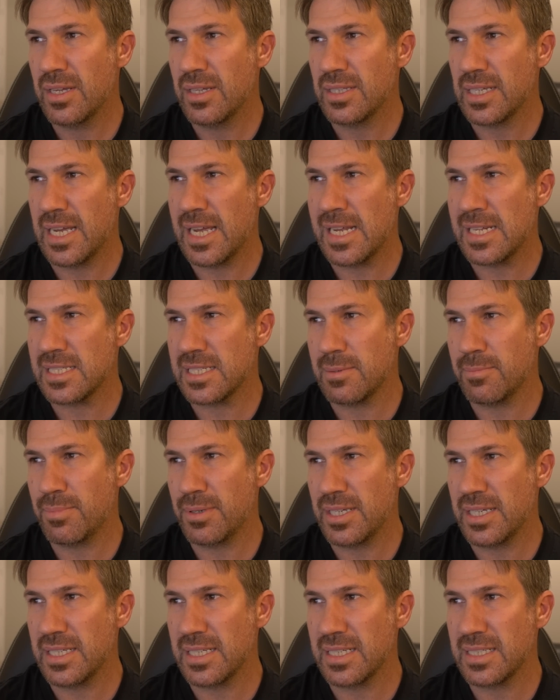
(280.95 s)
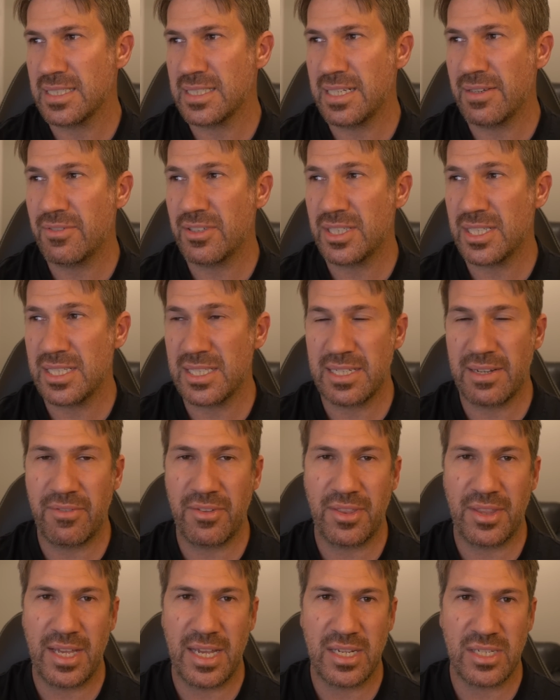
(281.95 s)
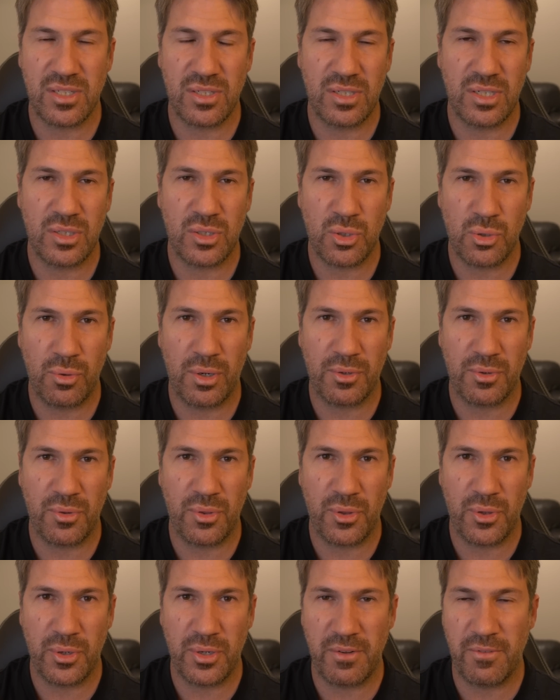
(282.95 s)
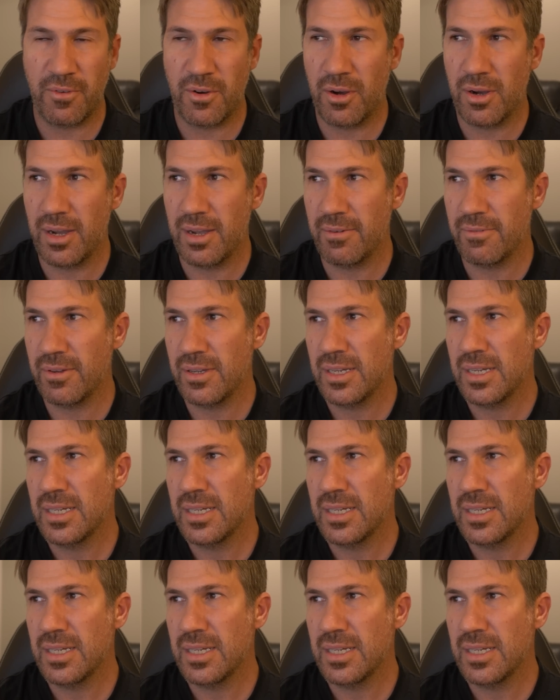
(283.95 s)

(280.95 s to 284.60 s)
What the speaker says: that ends up being $77,235.